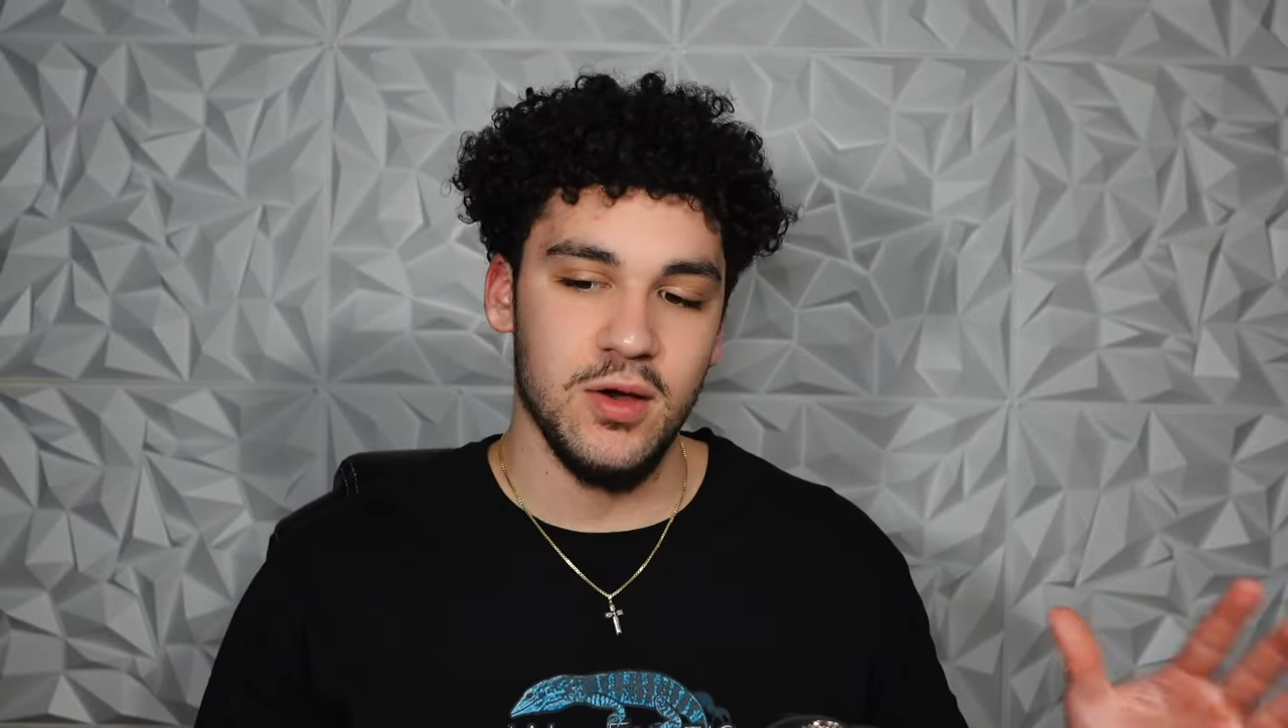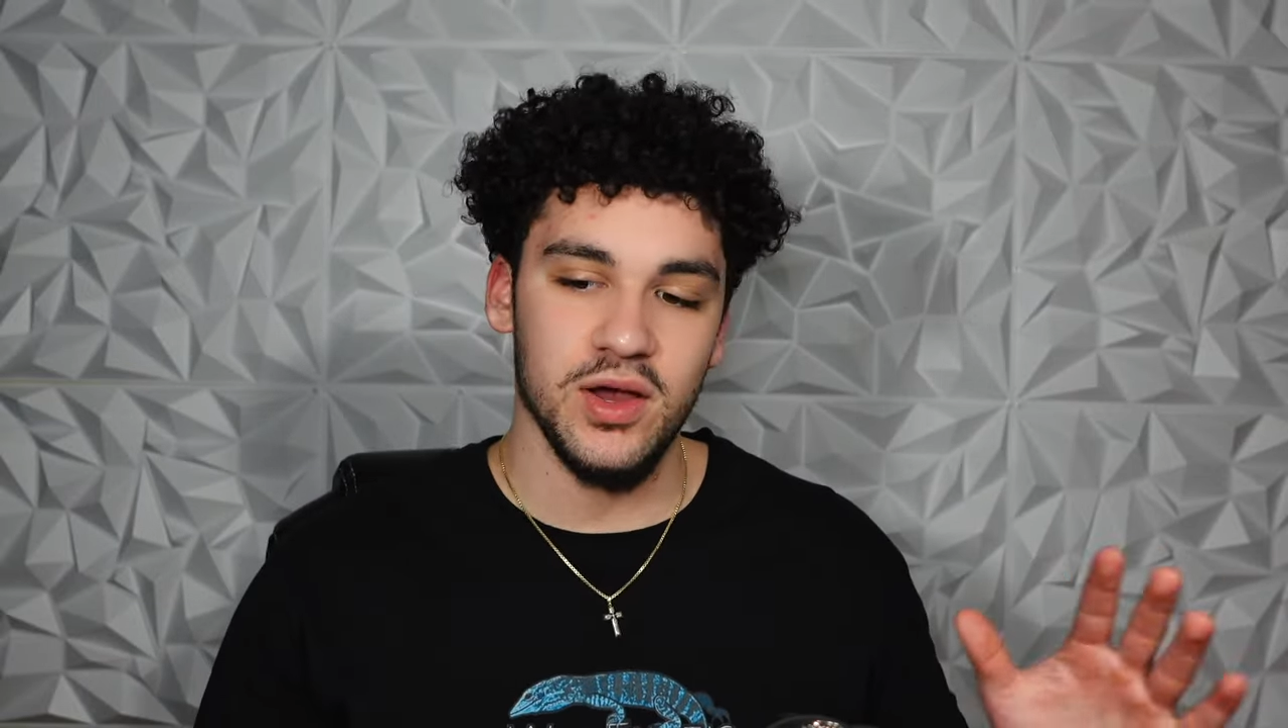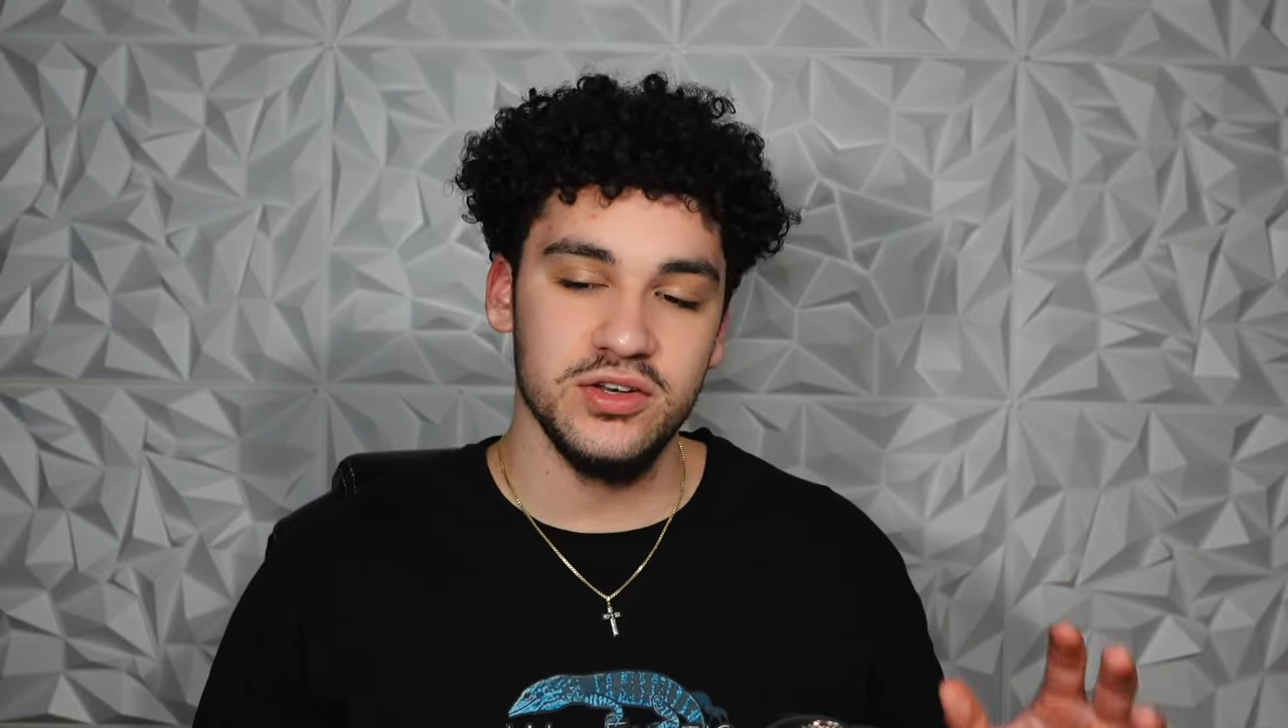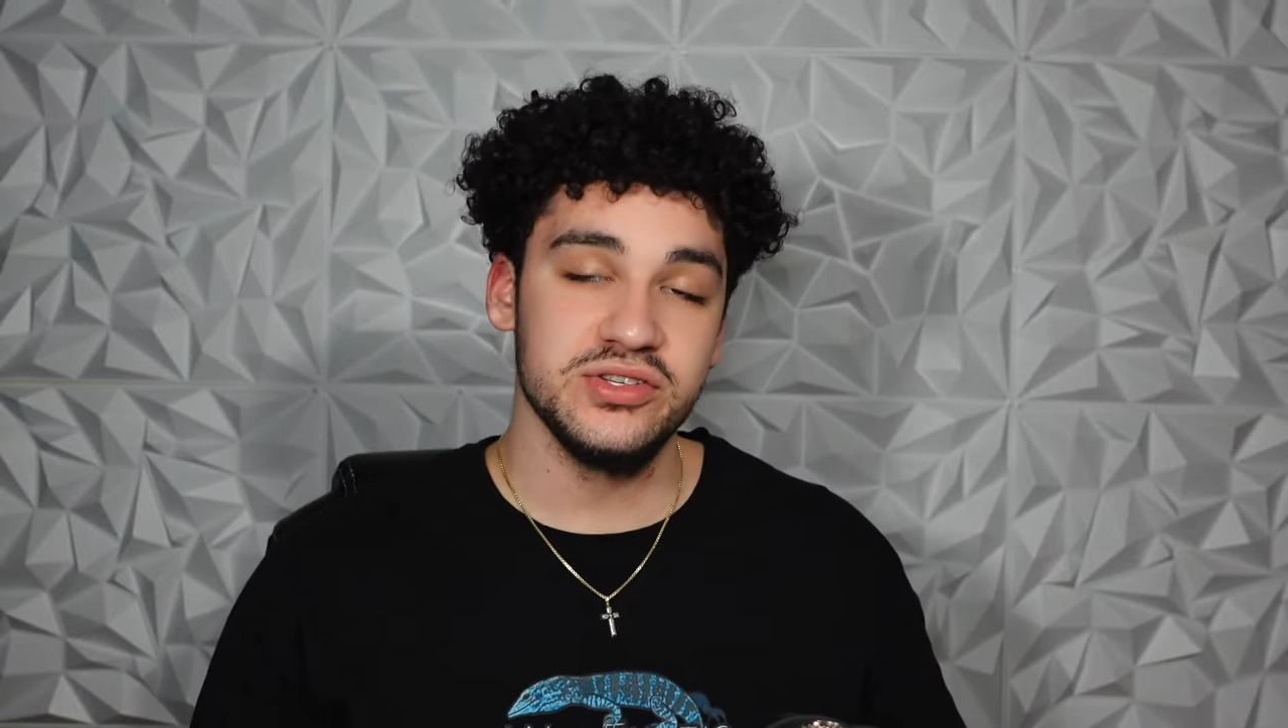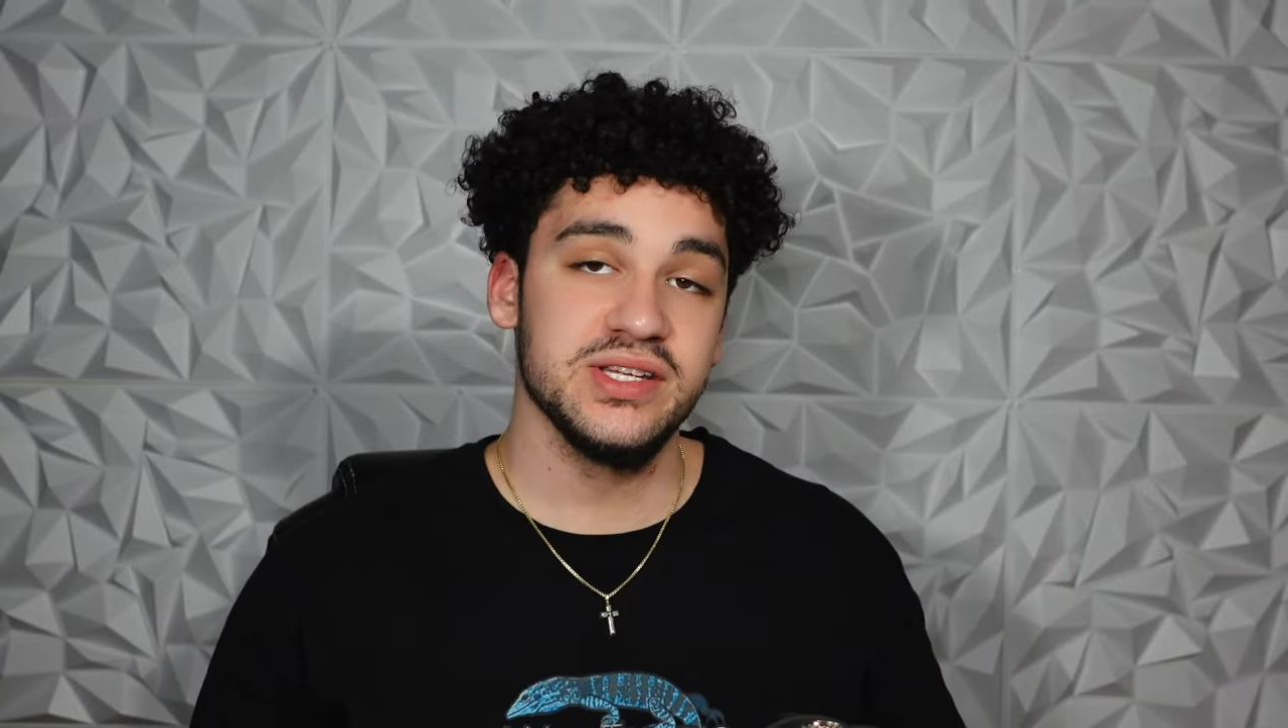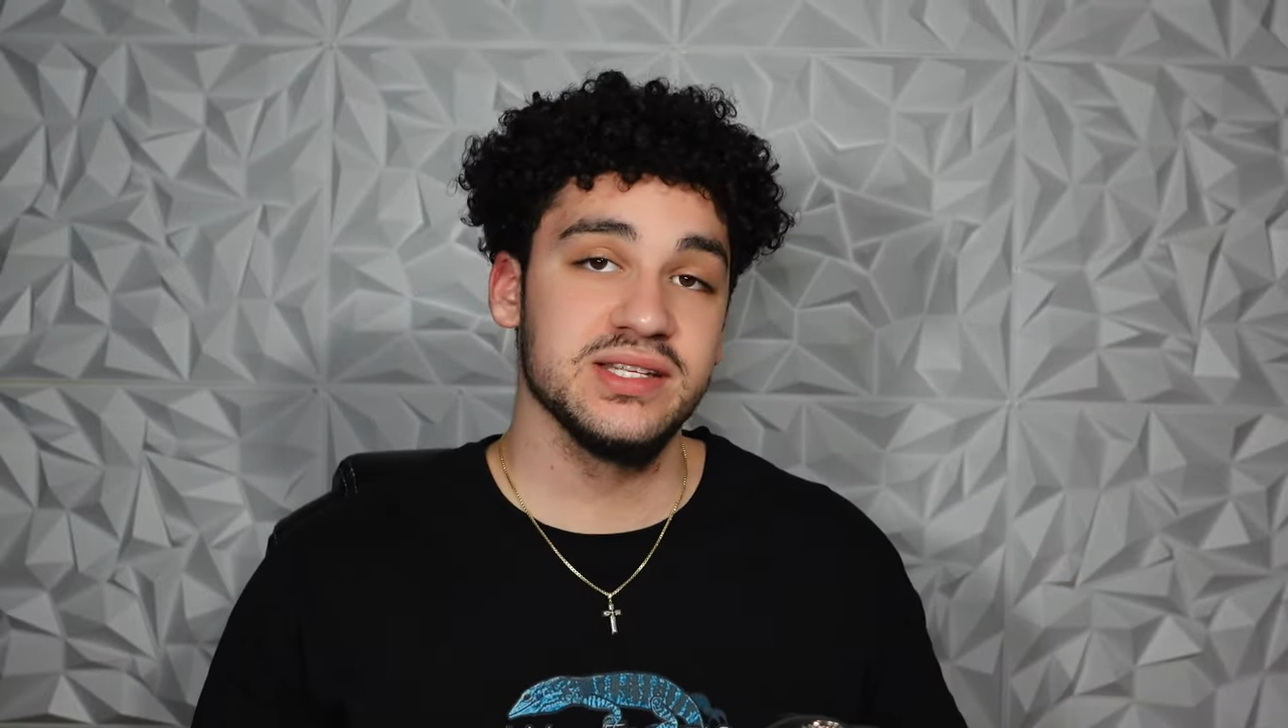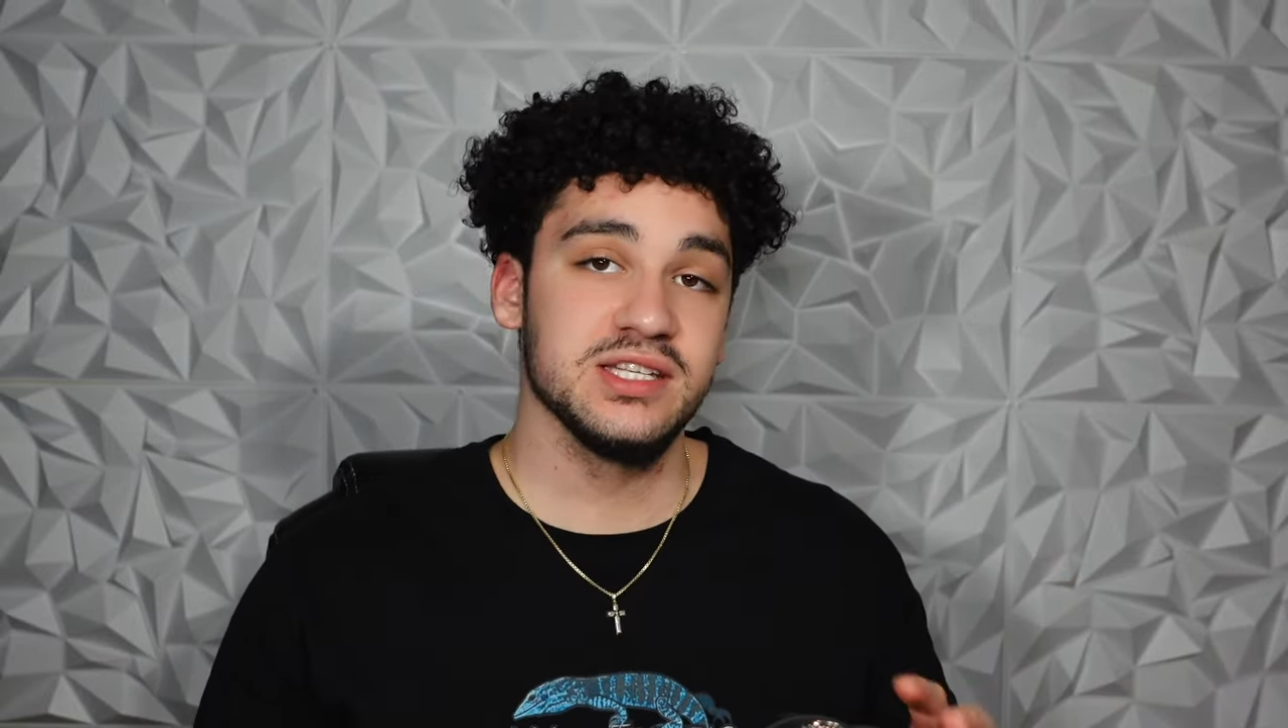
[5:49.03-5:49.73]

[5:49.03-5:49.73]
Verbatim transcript: Now, I understand